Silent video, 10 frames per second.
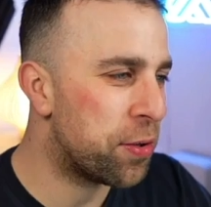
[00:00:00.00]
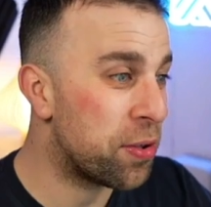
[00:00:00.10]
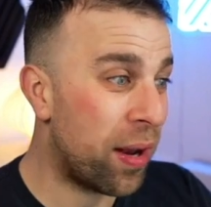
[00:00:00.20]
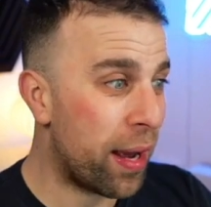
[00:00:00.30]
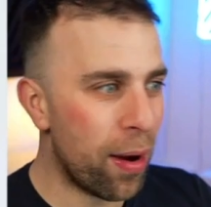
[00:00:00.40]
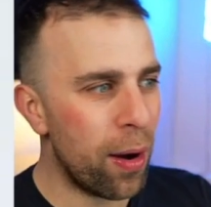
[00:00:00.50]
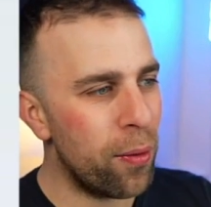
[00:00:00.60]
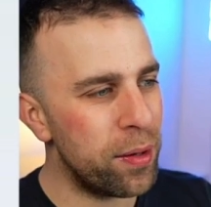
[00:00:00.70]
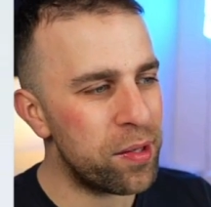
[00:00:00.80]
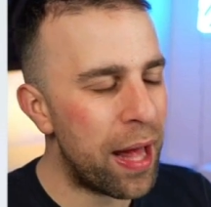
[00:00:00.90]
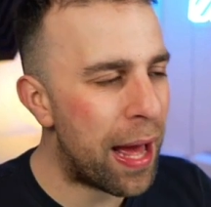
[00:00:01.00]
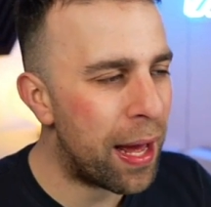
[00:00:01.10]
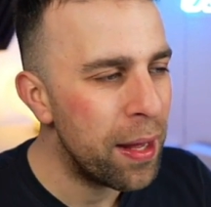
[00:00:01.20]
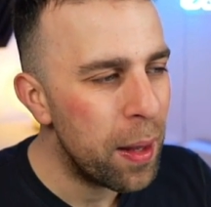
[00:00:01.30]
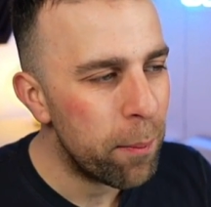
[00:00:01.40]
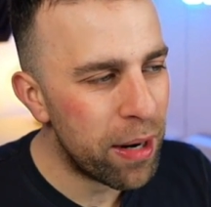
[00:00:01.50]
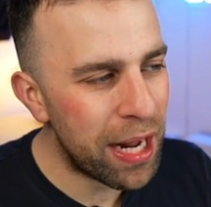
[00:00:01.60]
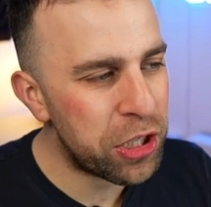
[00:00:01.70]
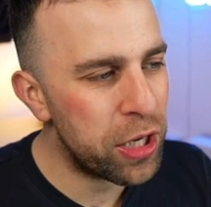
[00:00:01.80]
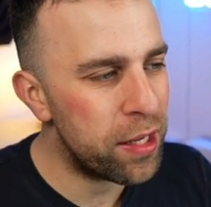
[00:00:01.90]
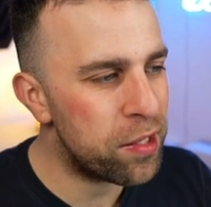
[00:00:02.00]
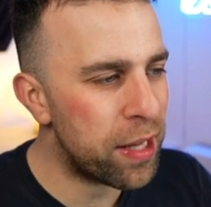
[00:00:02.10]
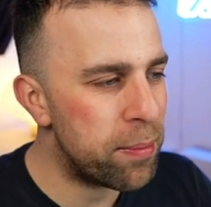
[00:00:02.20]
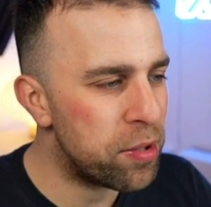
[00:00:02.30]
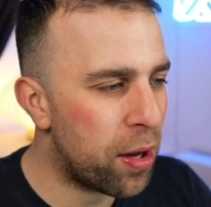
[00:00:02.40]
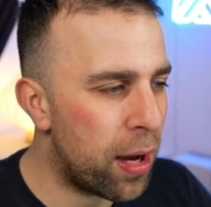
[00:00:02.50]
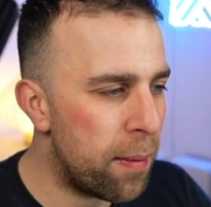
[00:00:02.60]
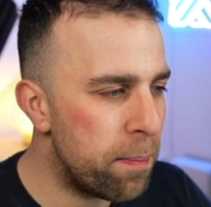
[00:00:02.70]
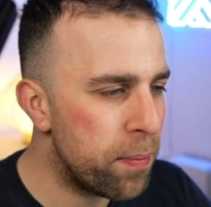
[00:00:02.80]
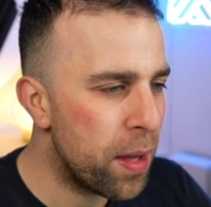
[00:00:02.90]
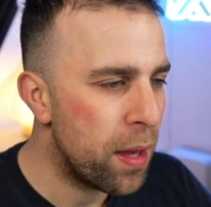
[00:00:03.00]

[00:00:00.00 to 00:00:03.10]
you're sort of like, oh, it's there. But actually, at the same time,